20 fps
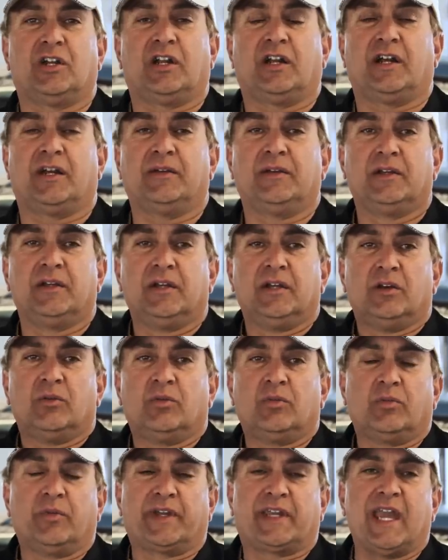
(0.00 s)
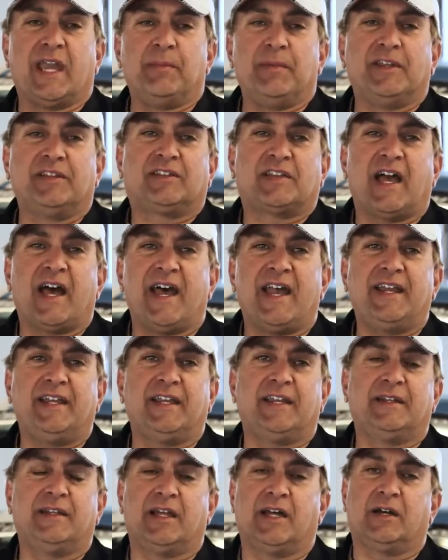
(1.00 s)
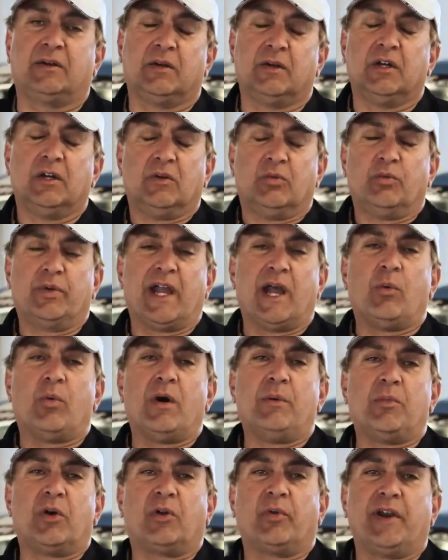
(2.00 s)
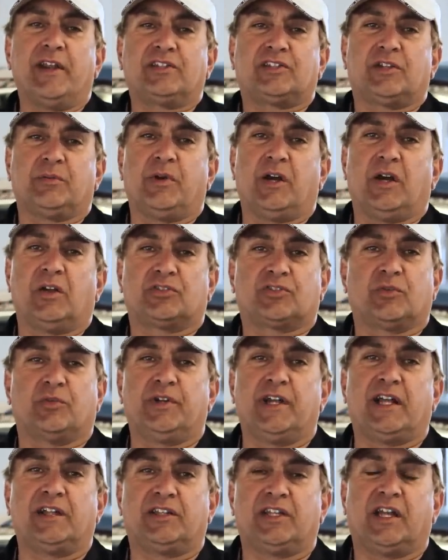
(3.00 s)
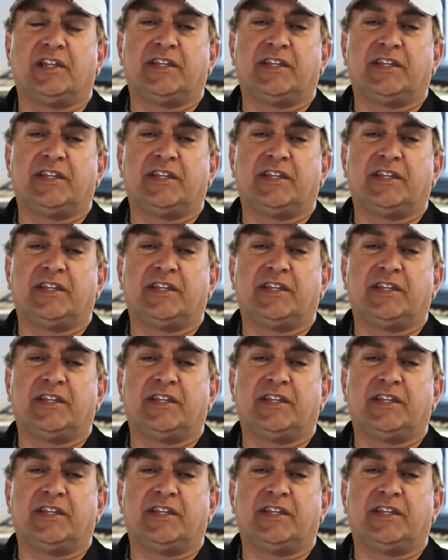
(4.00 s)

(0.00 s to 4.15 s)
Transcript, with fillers: Uh, we came in tied and uh, we got one more race tomorrow, so we're not done